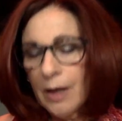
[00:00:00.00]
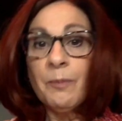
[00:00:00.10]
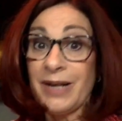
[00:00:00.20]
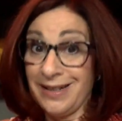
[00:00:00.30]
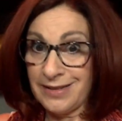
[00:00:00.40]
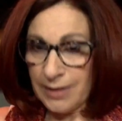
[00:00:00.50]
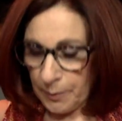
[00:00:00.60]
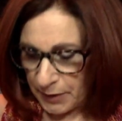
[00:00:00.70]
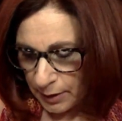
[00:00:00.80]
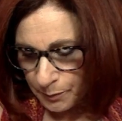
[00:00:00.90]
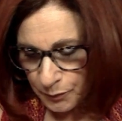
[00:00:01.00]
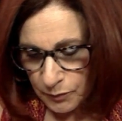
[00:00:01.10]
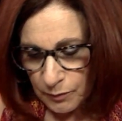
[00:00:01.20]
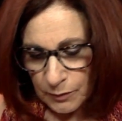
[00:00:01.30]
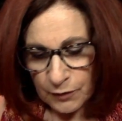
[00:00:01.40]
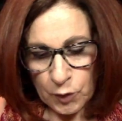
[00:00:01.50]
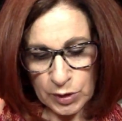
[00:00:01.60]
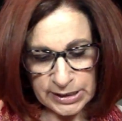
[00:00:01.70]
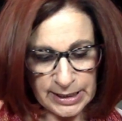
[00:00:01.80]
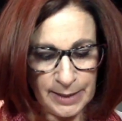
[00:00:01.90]
But I didn't stop there. Of
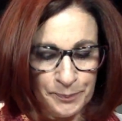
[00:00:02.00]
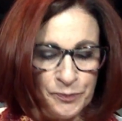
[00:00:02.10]
course not.